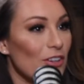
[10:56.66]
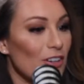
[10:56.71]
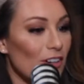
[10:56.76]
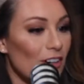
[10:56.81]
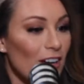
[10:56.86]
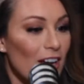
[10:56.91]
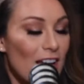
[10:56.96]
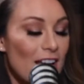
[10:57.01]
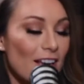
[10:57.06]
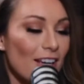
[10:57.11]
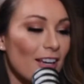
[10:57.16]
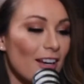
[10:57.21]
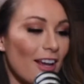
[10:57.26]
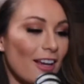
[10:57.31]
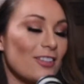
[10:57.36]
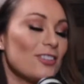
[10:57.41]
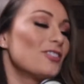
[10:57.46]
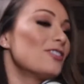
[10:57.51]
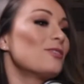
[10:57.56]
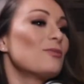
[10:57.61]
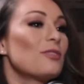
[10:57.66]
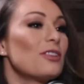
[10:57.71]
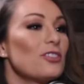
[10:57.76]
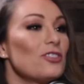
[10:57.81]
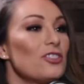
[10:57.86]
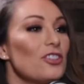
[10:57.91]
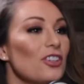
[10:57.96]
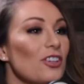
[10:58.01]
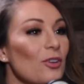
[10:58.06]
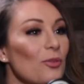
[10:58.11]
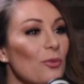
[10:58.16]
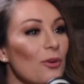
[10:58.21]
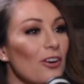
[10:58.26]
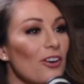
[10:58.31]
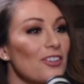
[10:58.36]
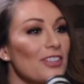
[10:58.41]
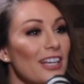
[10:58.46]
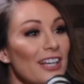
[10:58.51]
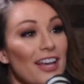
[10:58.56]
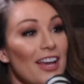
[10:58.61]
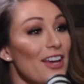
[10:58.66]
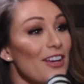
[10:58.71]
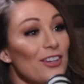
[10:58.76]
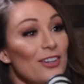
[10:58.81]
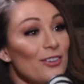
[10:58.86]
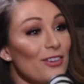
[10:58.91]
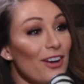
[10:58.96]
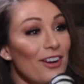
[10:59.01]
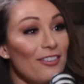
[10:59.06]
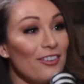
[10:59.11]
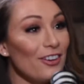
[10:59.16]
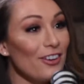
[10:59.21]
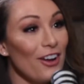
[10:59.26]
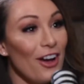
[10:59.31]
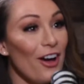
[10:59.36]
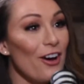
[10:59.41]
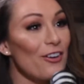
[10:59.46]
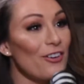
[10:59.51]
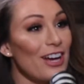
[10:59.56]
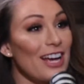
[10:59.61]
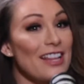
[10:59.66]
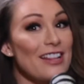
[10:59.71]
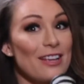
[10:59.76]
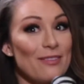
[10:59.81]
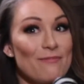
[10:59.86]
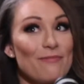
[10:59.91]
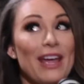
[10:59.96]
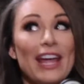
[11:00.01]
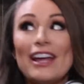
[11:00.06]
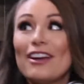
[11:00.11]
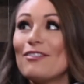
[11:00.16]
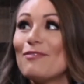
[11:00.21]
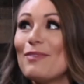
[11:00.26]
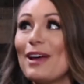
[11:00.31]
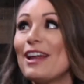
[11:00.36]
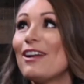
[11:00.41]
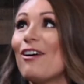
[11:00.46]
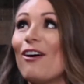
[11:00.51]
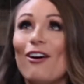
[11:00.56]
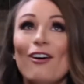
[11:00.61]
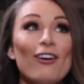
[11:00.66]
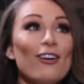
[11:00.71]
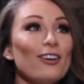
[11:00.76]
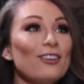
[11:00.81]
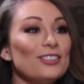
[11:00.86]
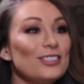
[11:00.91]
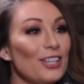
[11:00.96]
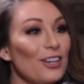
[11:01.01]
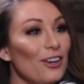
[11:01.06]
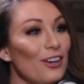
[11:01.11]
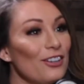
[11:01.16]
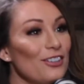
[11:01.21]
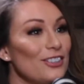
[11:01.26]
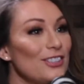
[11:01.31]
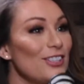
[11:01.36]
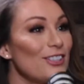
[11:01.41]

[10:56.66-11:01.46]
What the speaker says: Your connections with the cheer world, like, you never know. And it may have been all to